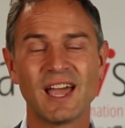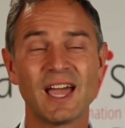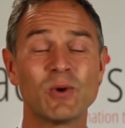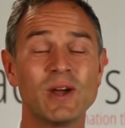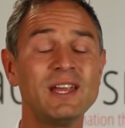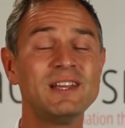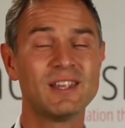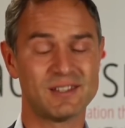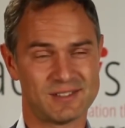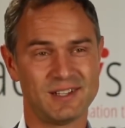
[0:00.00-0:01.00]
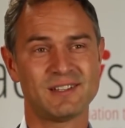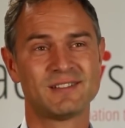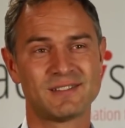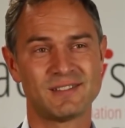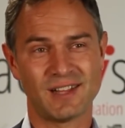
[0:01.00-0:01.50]
And when he does
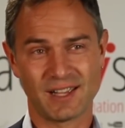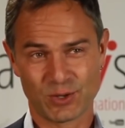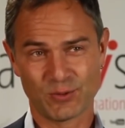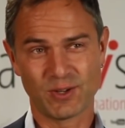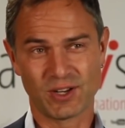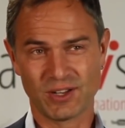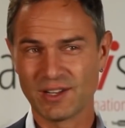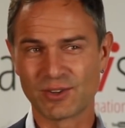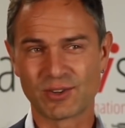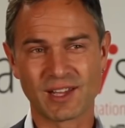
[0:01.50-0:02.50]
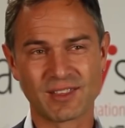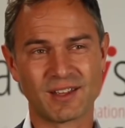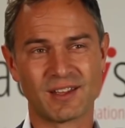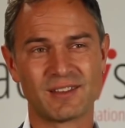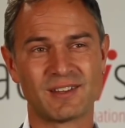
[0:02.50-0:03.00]
it, like Kofi Annan, I looked at
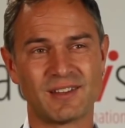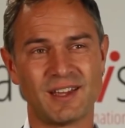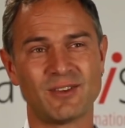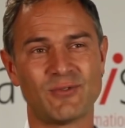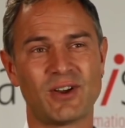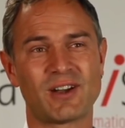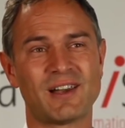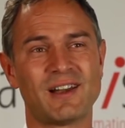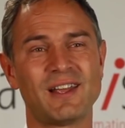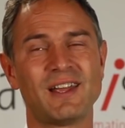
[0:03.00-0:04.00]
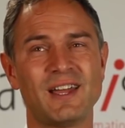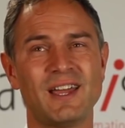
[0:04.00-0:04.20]
the data very clearly,